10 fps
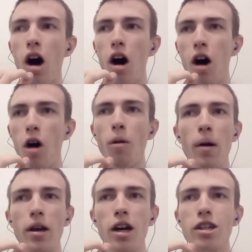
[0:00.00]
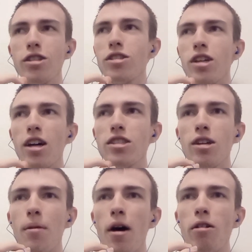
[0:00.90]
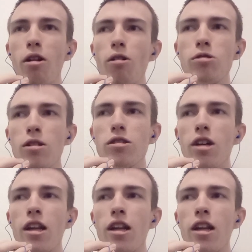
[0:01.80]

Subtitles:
oh my gosh, this guy somehow knows inside